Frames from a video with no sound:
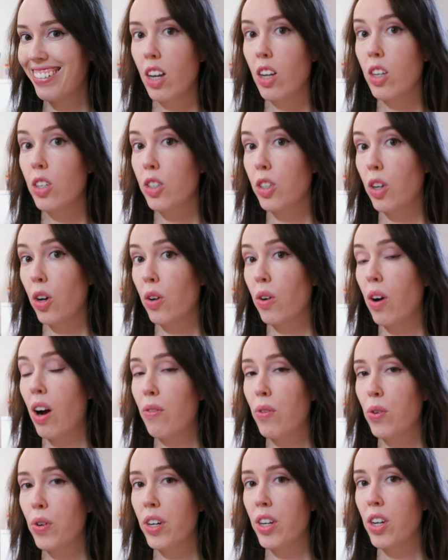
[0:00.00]
So I've
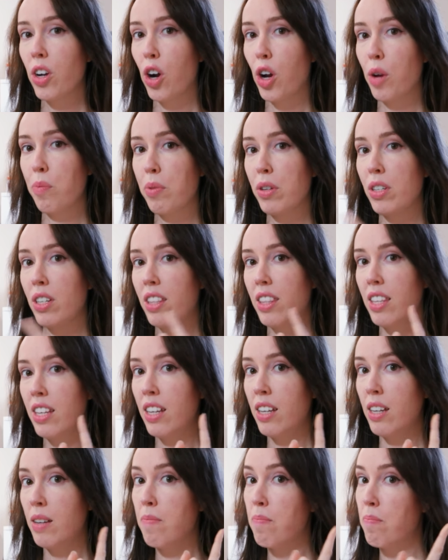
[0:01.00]
already opened
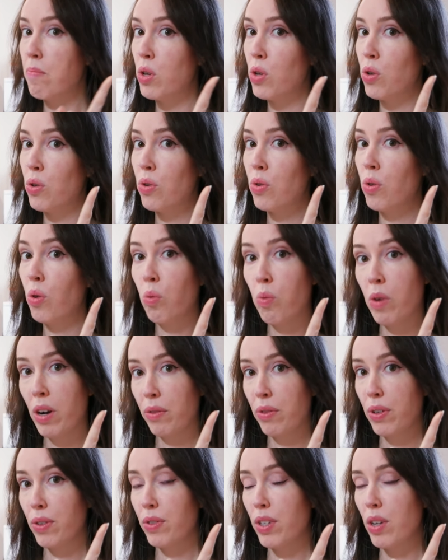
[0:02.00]
the new
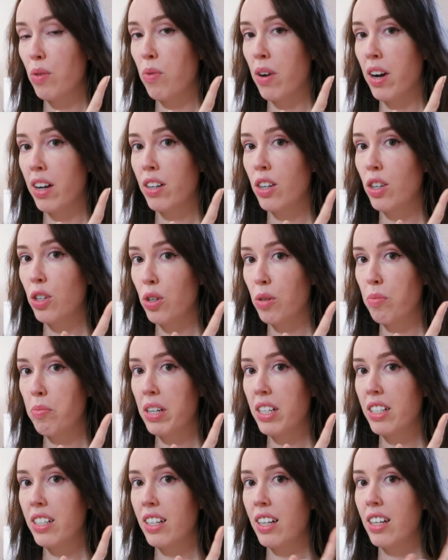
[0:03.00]
151
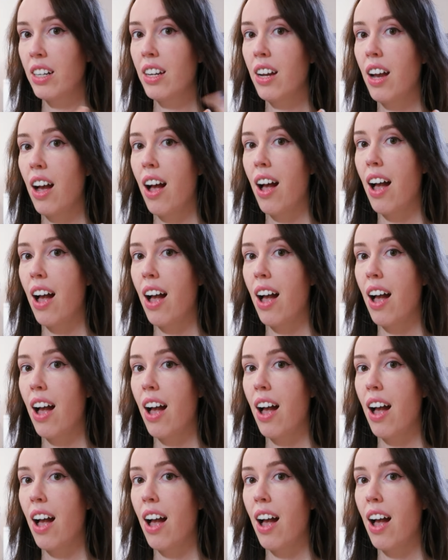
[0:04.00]
UPC